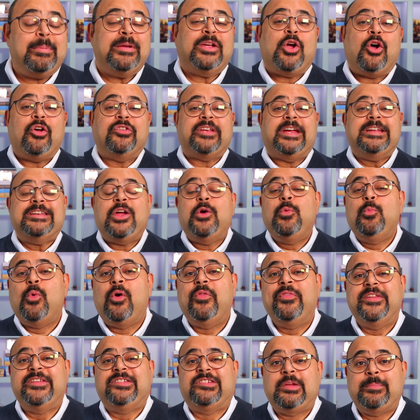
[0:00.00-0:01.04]
because I don't
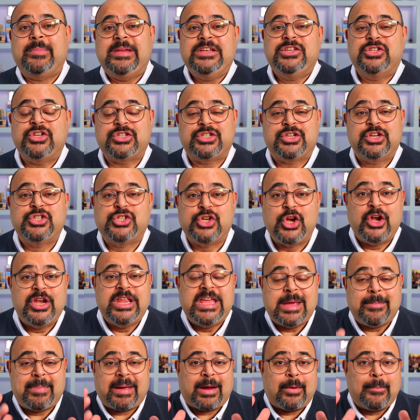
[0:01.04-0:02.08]
want this to be just a
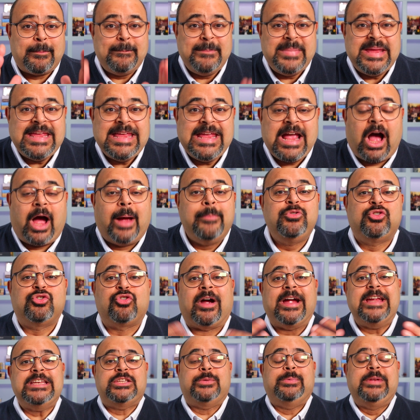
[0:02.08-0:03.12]
journey about me, I'm
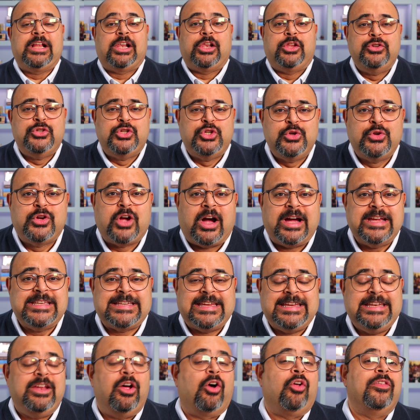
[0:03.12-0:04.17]
trying to include you guys
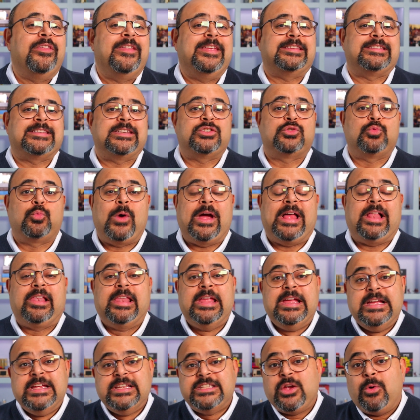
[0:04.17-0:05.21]
in on this as well.
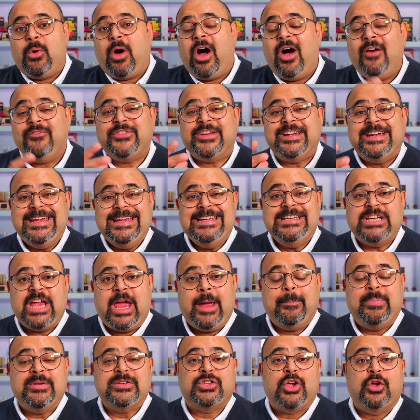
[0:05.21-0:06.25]
So after each
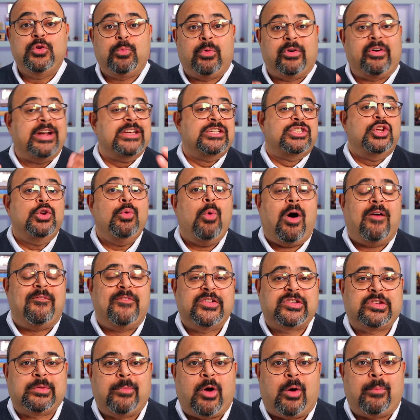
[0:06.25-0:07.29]
episode where I do
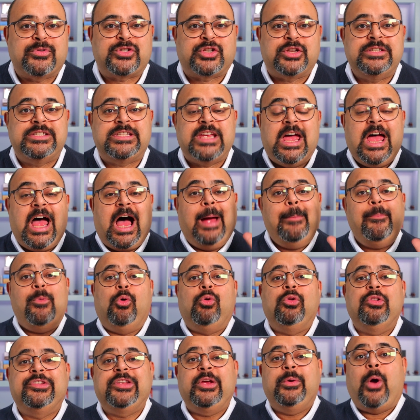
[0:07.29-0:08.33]
offer some options, I'm
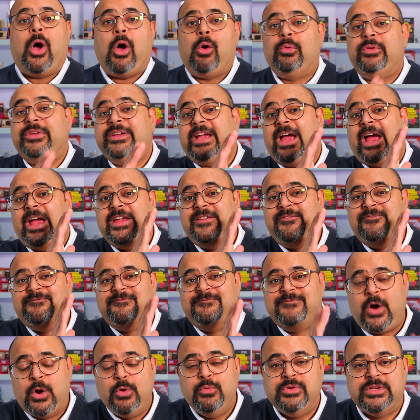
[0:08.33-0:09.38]
also holding a
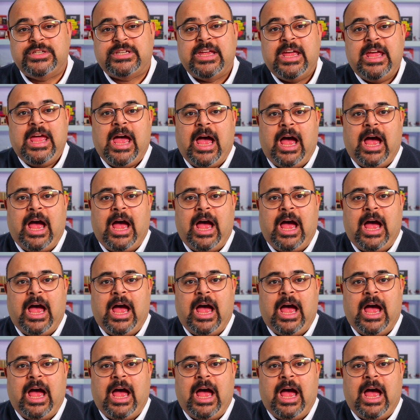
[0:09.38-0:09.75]
vote.